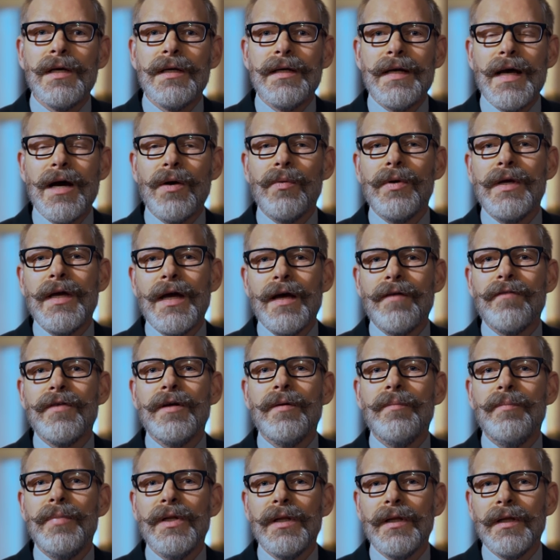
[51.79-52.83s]
now we have
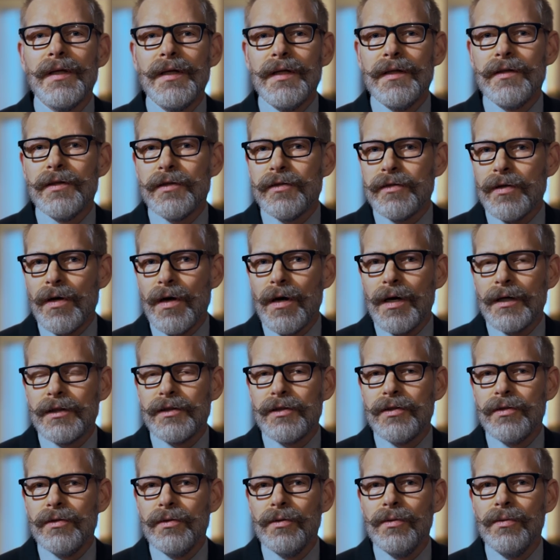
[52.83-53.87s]
an ability to talk
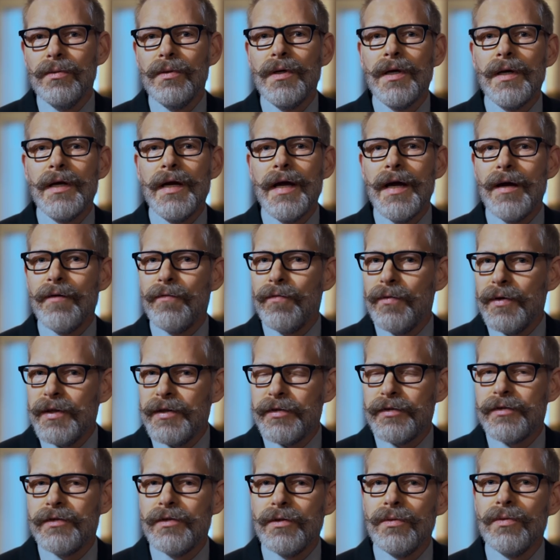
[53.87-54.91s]
to every
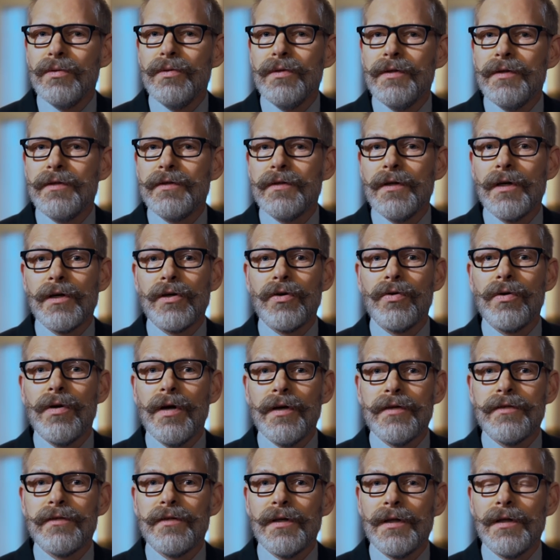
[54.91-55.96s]
student
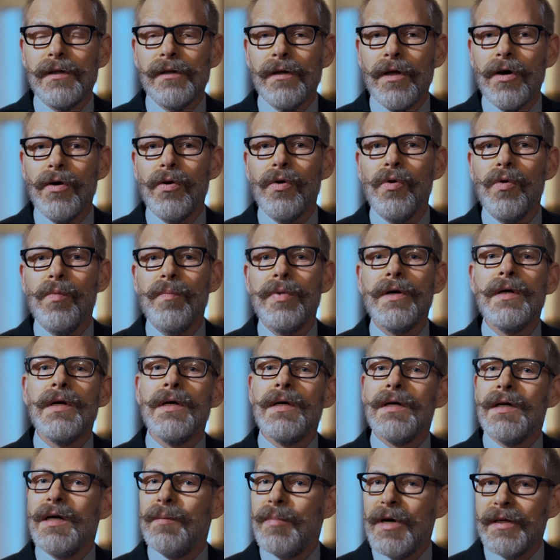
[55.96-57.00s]
across the globe
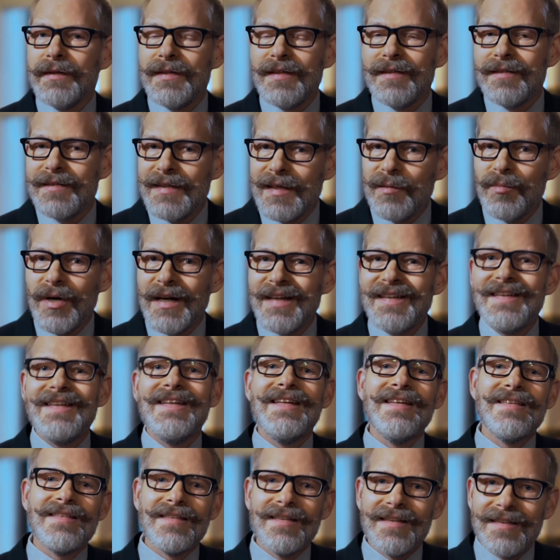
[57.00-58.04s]
about these same
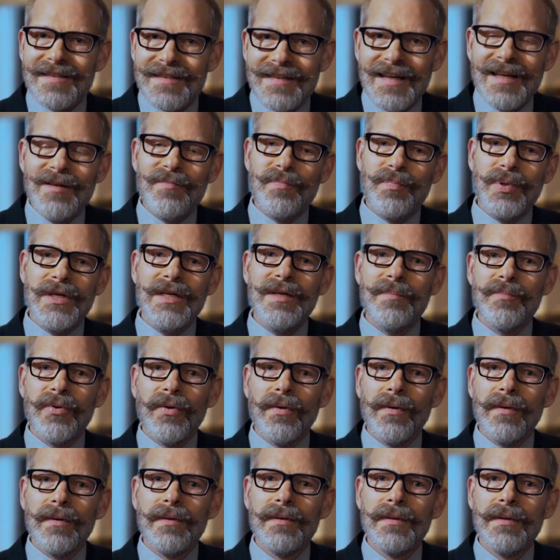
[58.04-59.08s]
ideas and the same
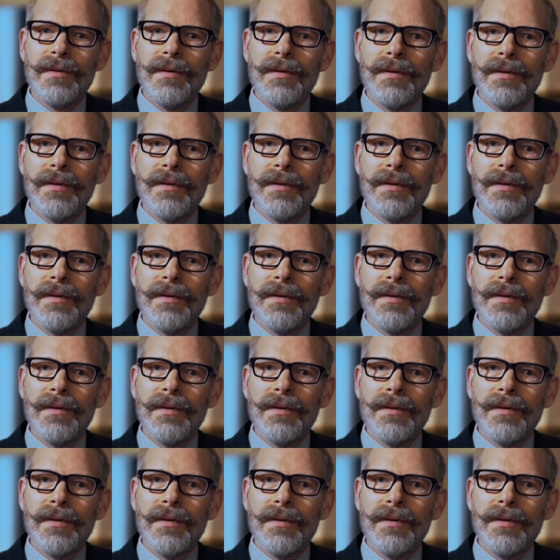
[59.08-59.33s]
people